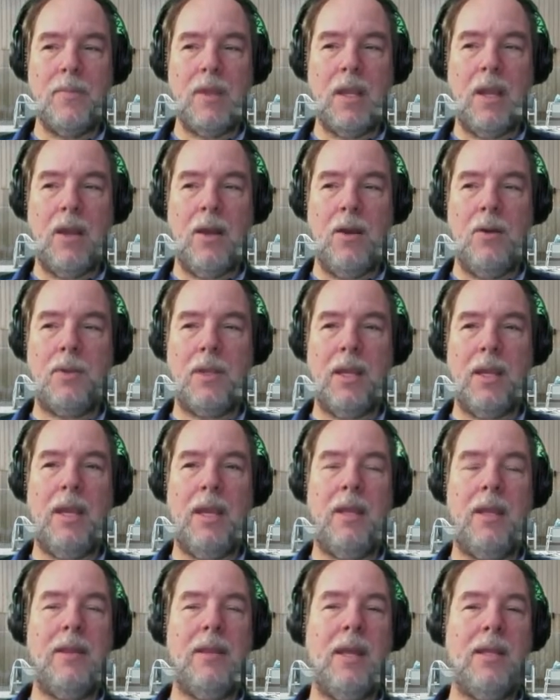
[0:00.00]
Okay,
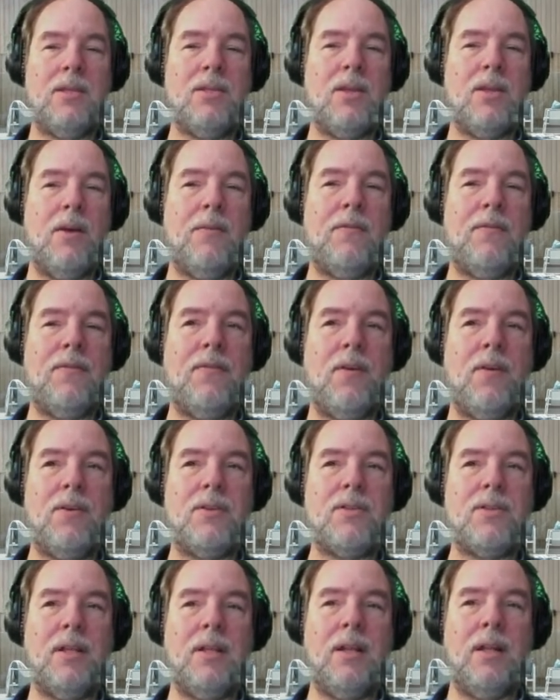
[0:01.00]
that's our
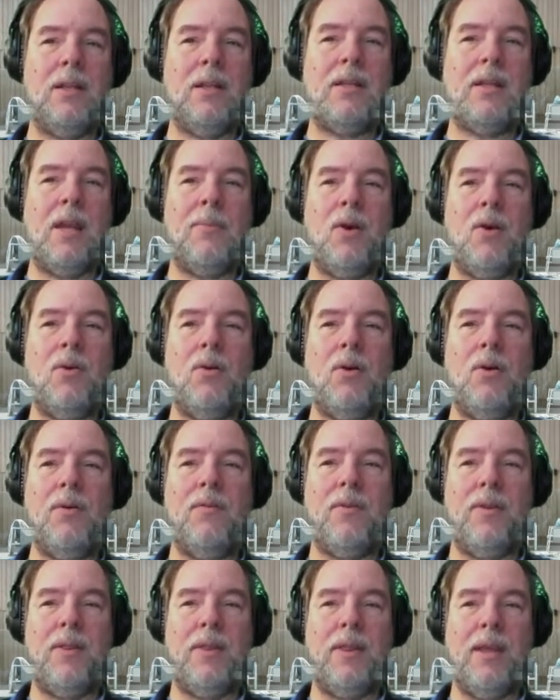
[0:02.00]
first little demo
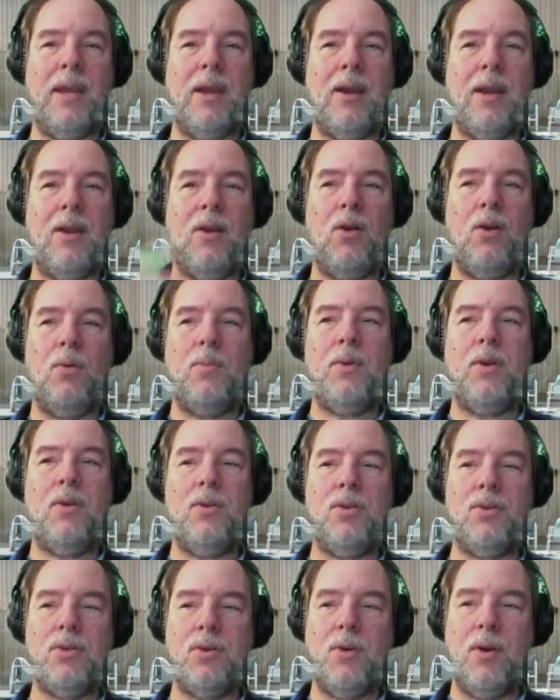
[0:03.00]
over there. I hope you
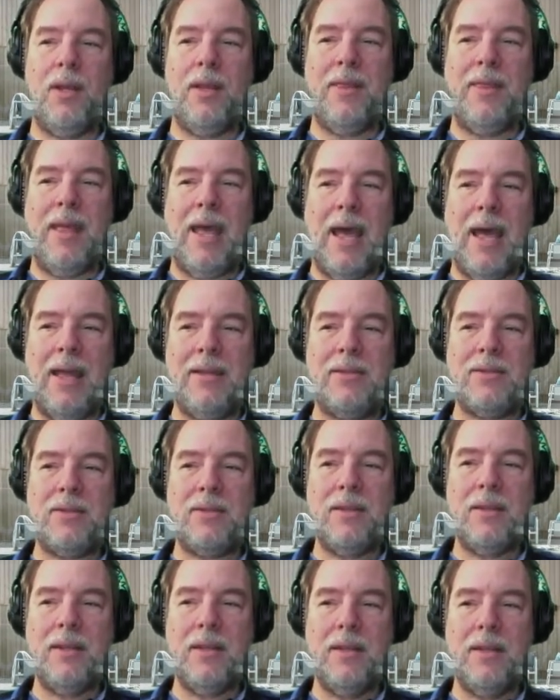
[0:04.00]
enjoyed that.
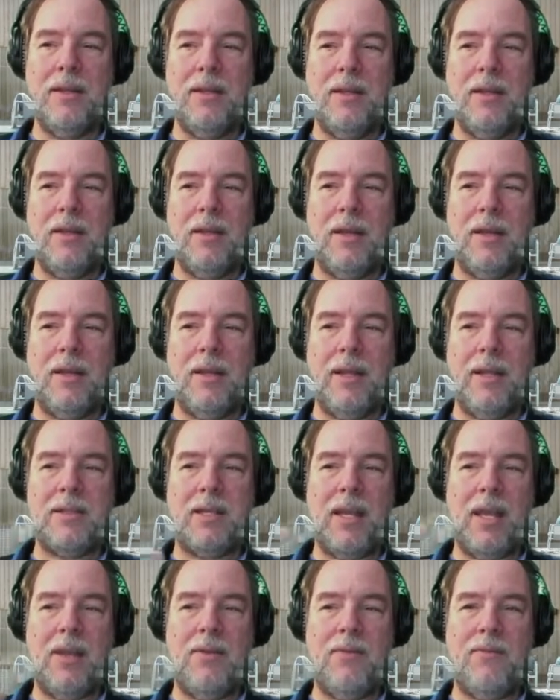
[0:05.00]
And that's,
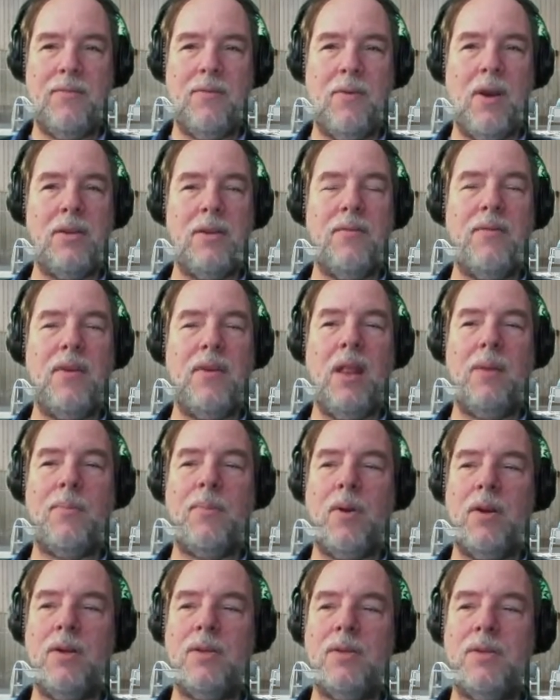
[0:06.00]
again, for our
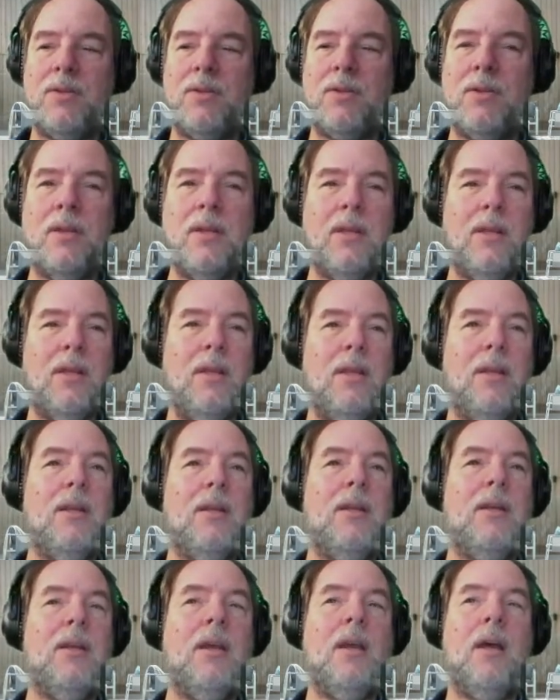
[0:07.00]
developers.
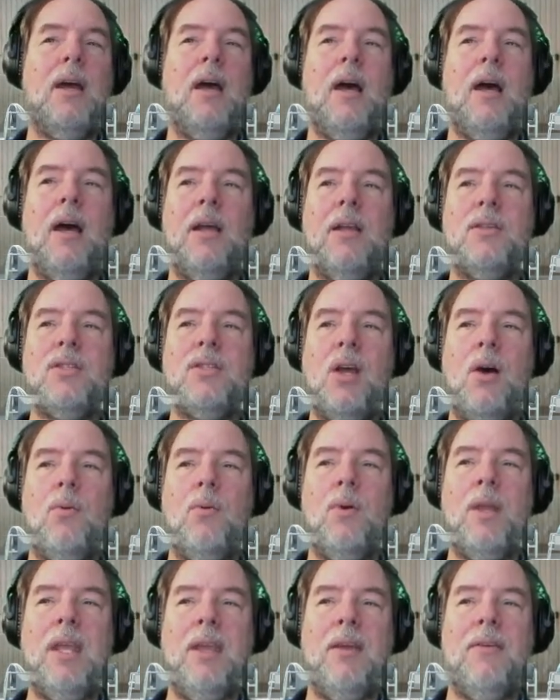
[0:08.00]
So
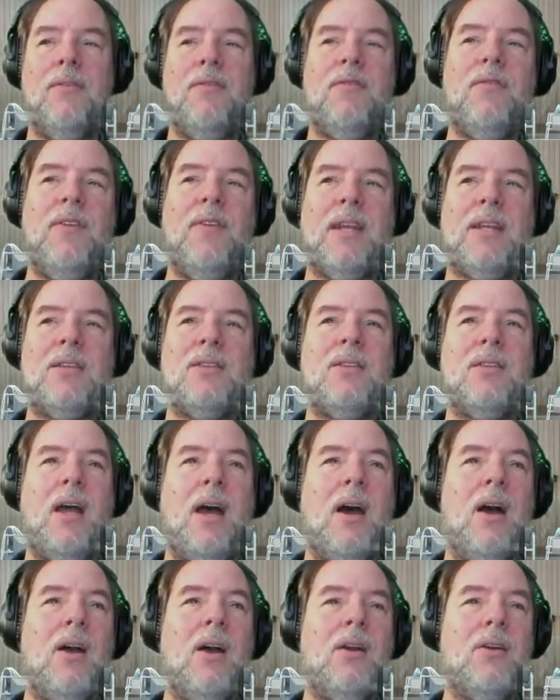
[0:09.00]
we have fixed
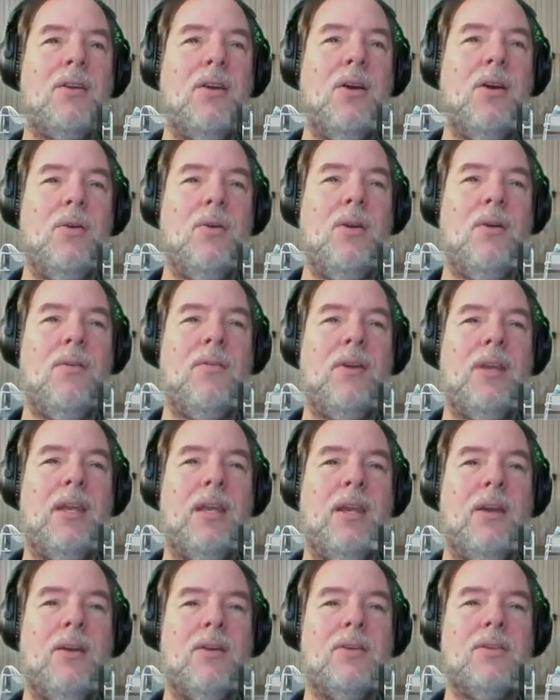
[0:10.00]
our code over
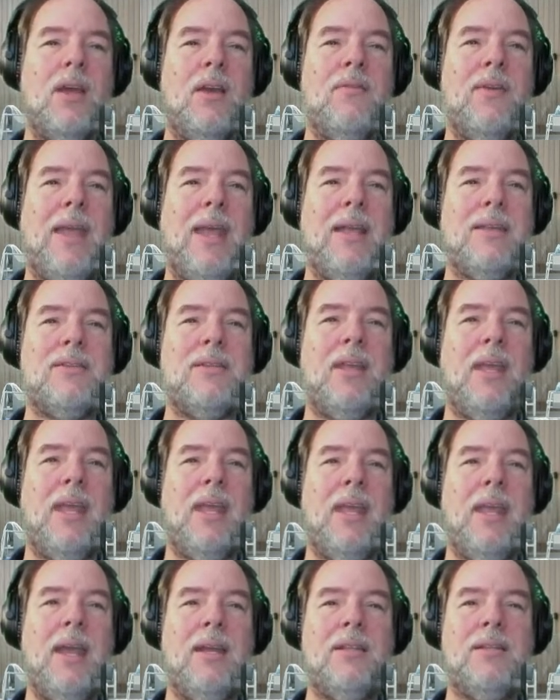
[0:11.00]
here. So I've asked the
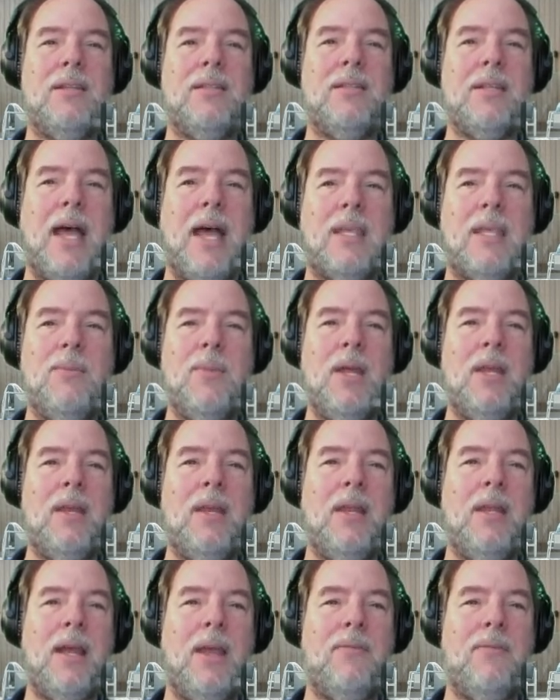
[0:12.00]
AI to document it.